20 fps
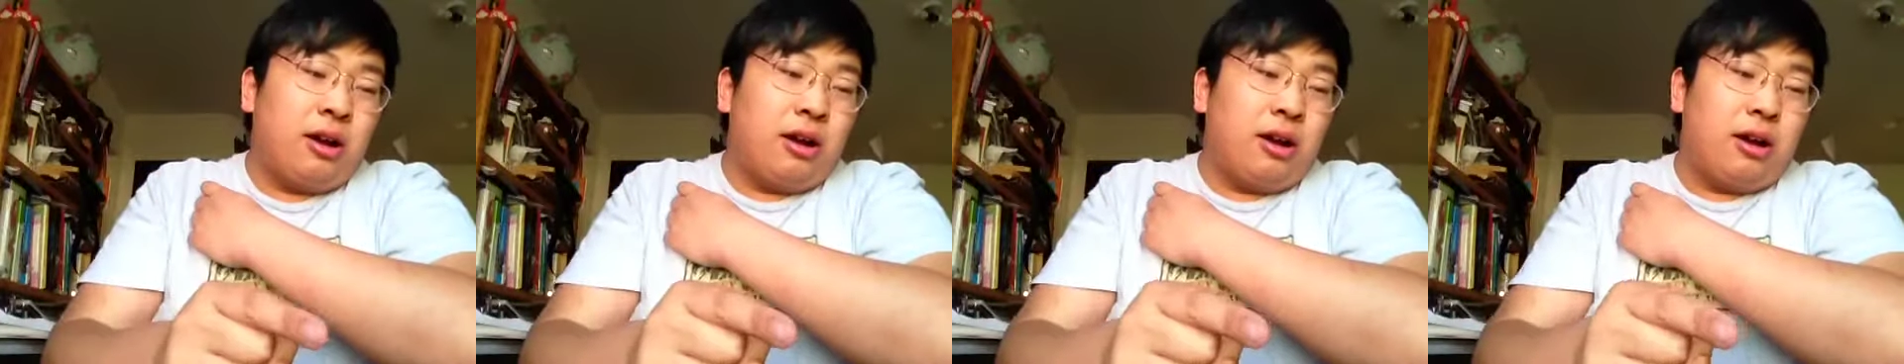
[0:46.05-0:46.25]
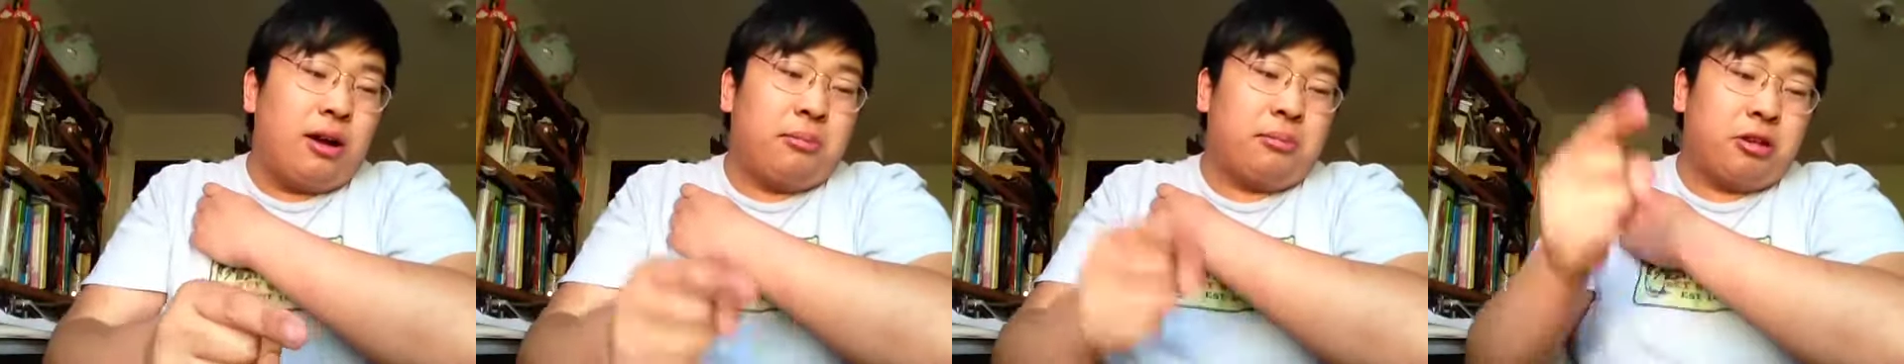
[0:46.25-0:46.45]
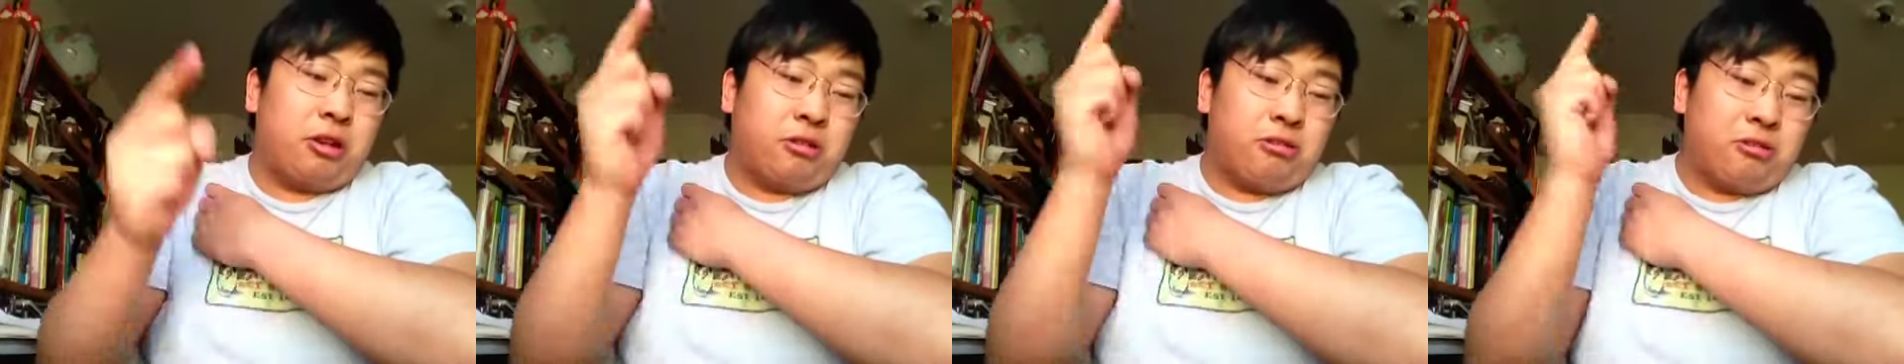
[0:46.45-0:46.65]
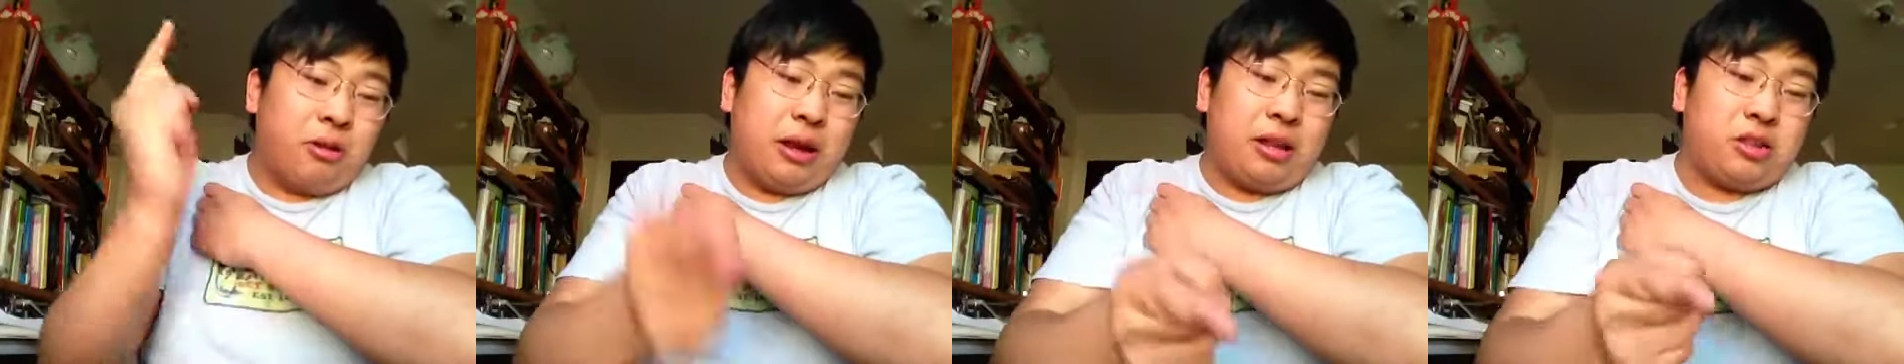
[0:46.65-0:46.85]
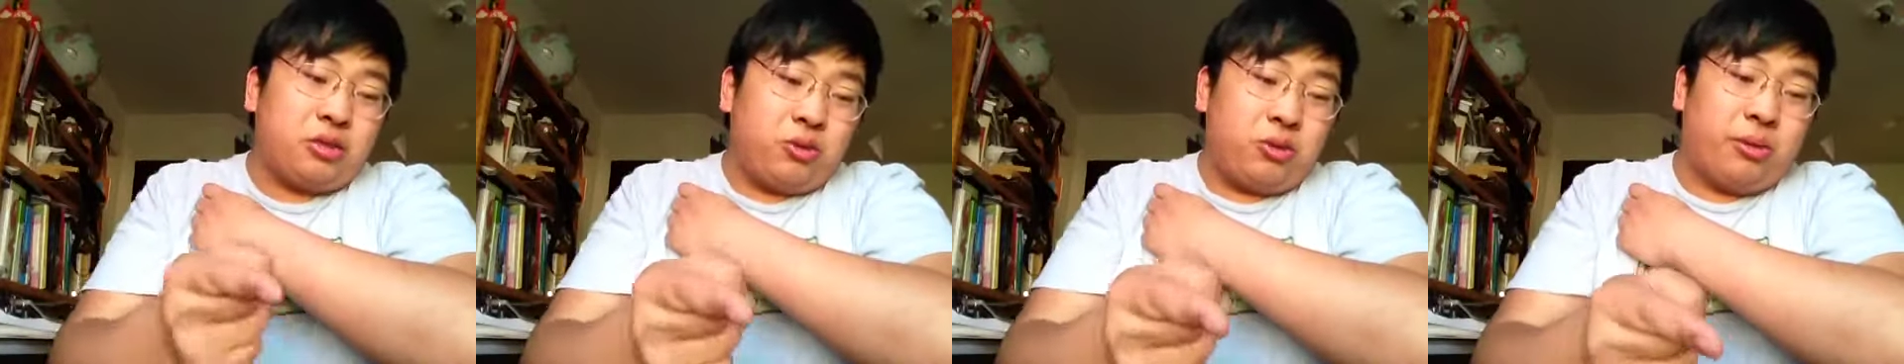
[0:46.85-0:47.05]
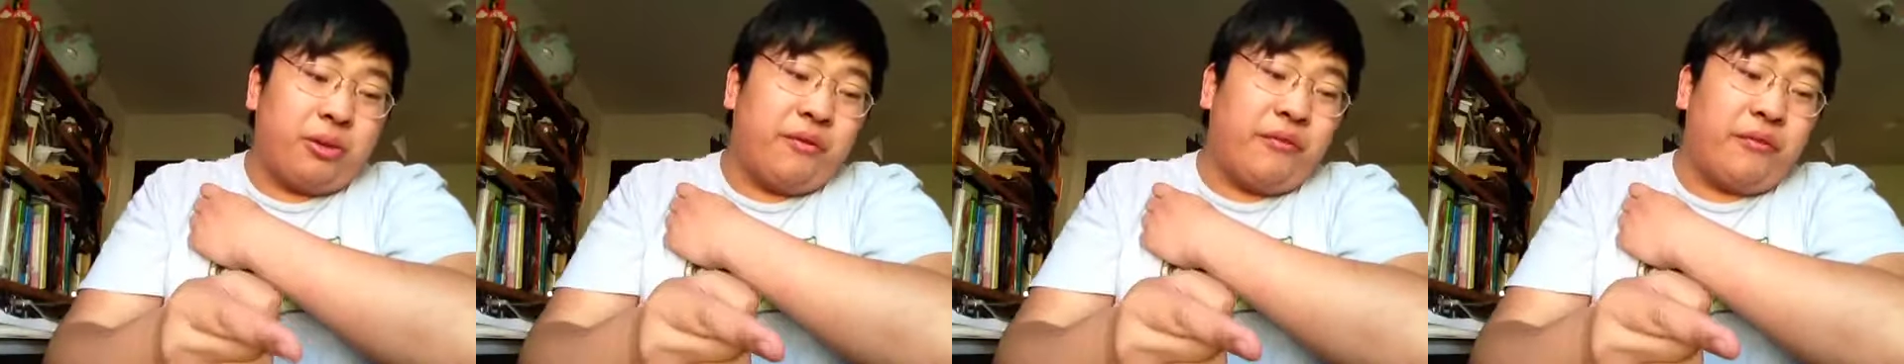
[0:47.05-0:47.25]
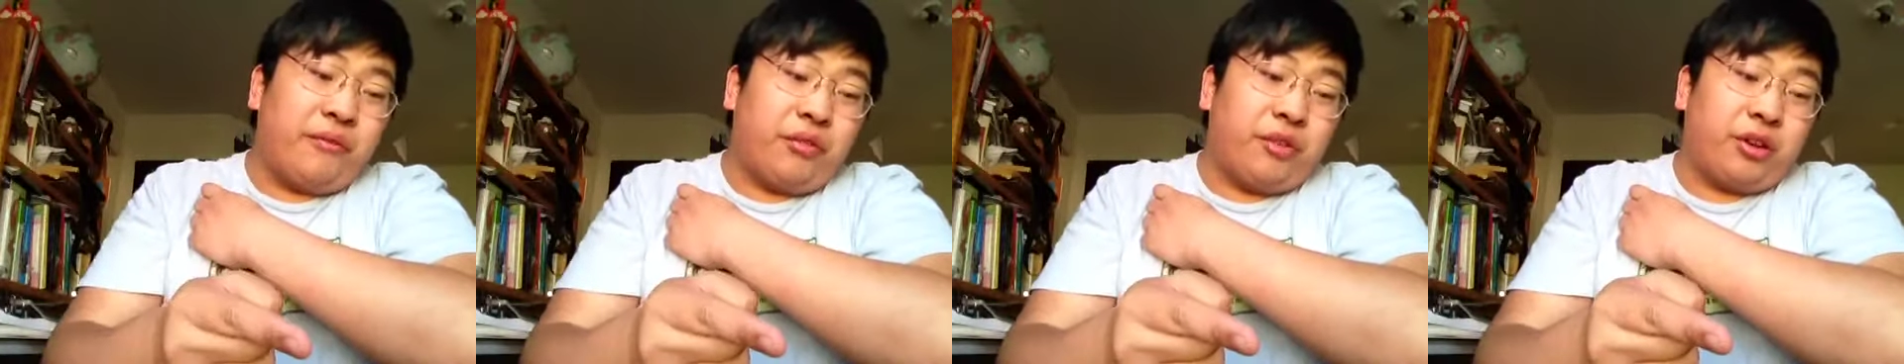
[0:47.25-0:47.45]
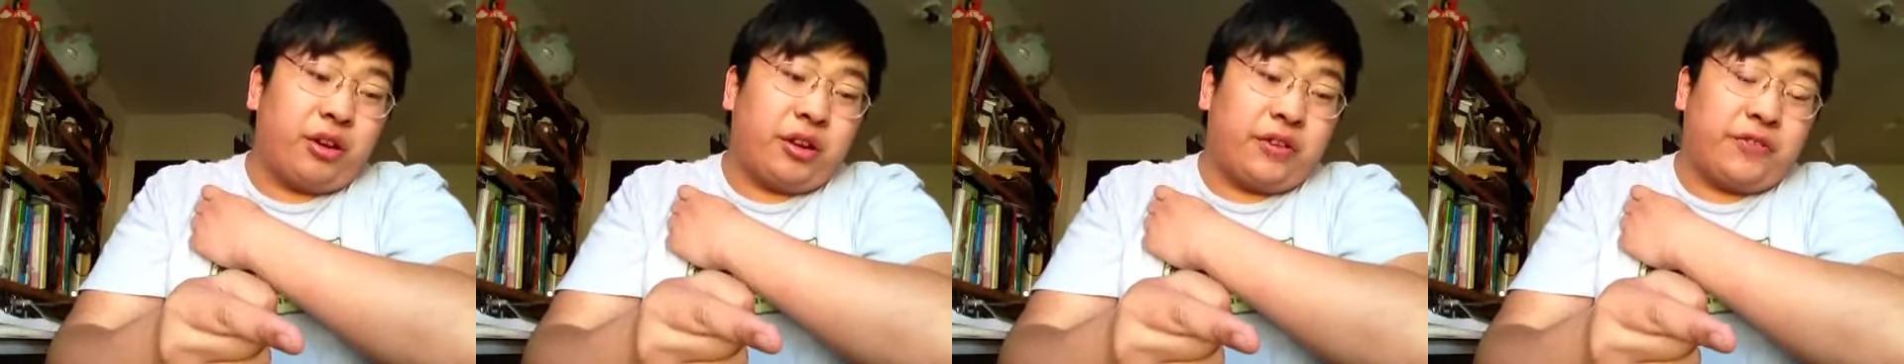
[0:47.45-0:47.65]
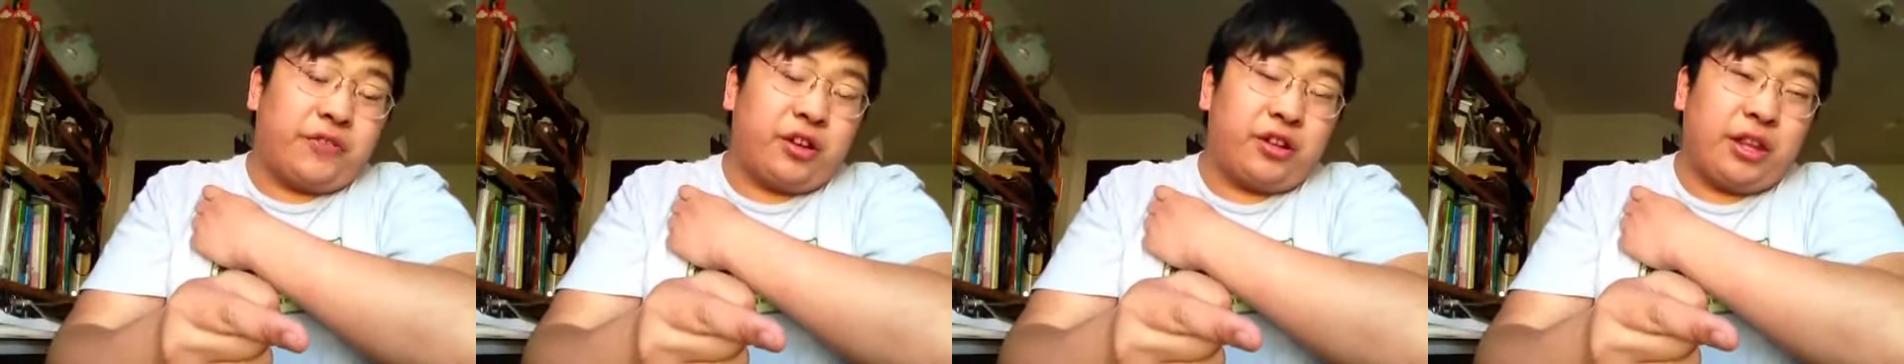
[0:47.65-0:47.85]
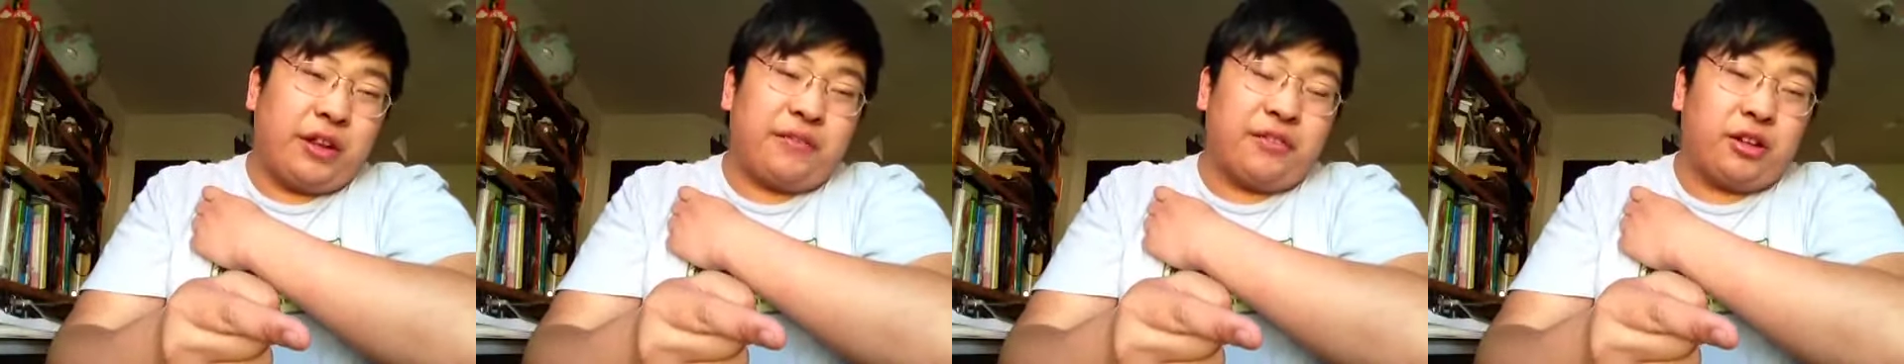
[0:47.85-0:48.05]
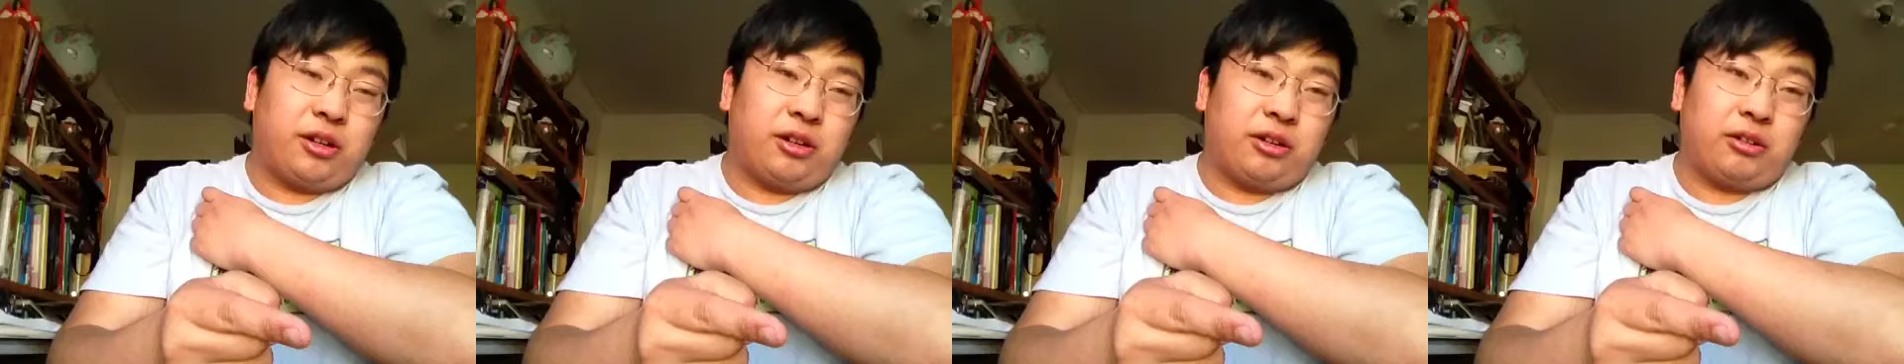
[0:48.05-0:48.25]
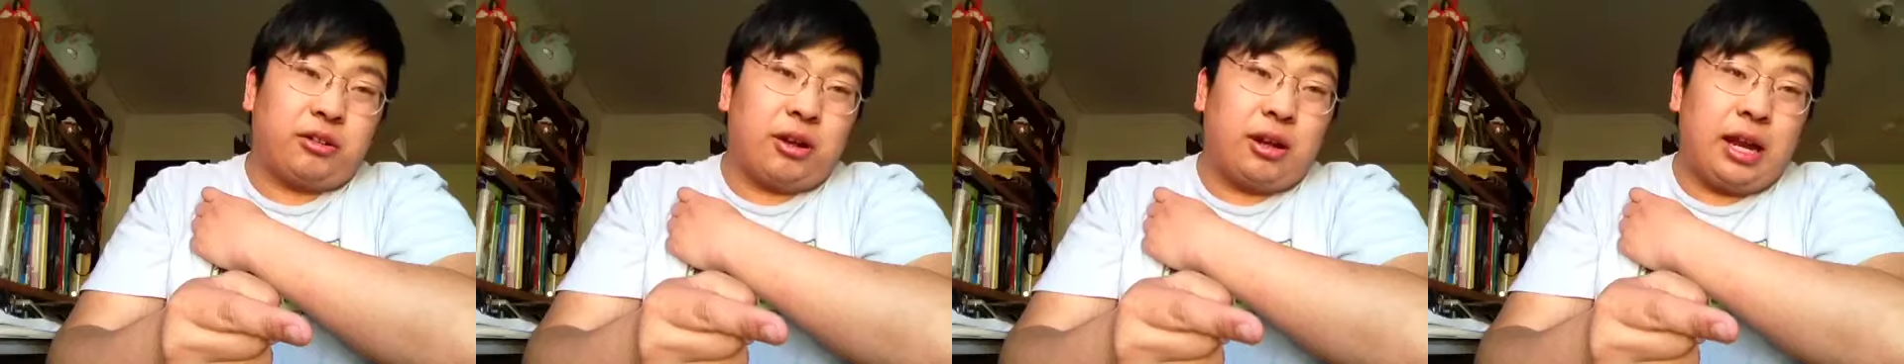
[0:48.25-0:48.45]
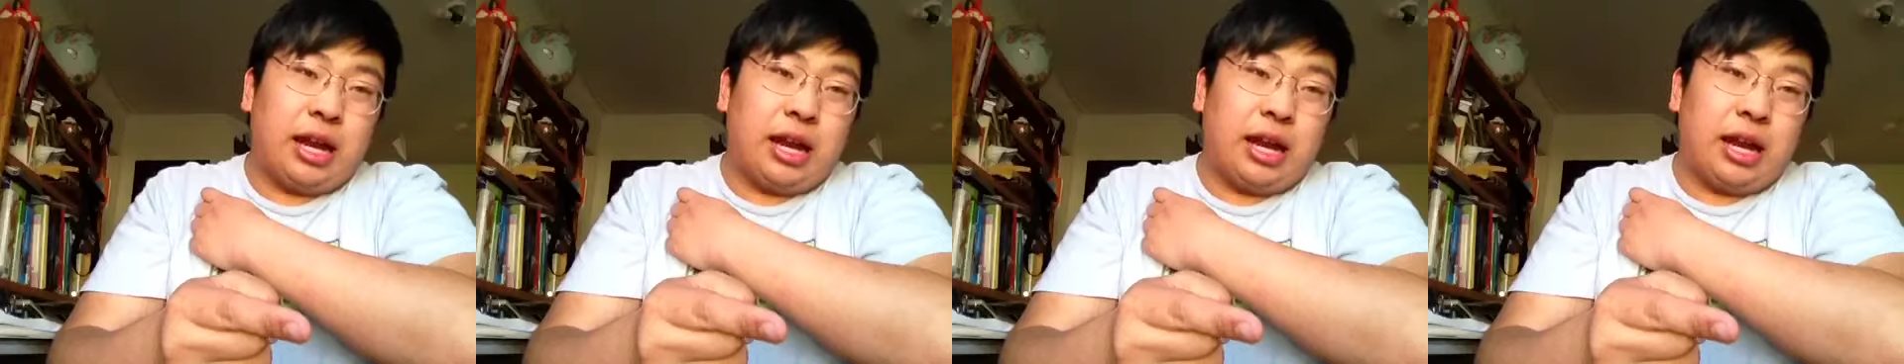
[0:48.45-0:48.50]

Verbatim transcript: Um, congrats to him for his first ever